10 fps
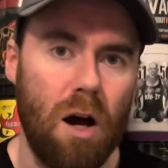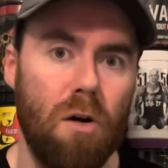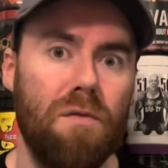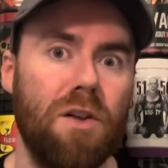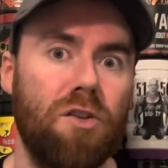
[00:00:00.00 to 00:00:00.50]

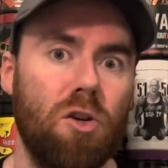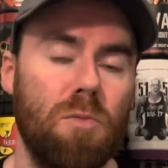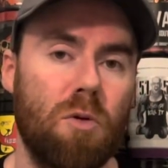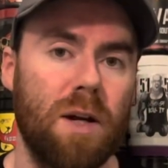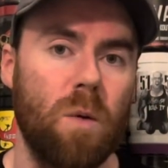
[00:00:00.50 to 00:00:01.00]
of the two
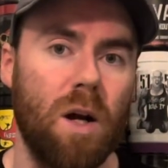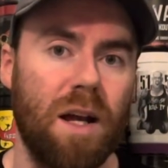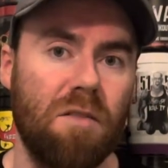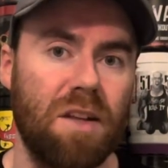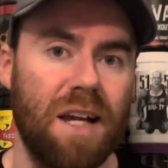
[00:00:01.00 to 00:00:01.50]

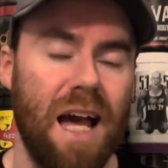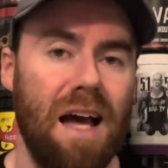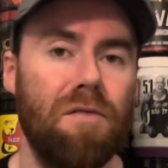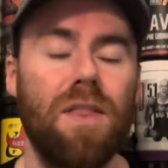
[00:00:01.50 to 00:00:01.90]
pre-workouts they have.